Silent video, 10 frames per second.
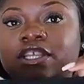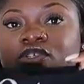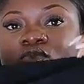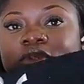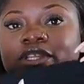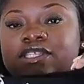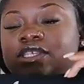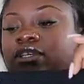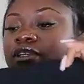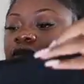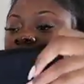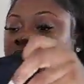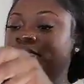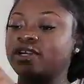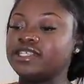I just wanted to
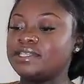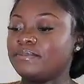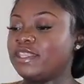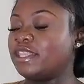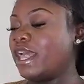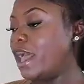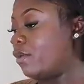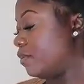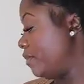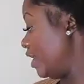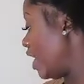bring something that I would be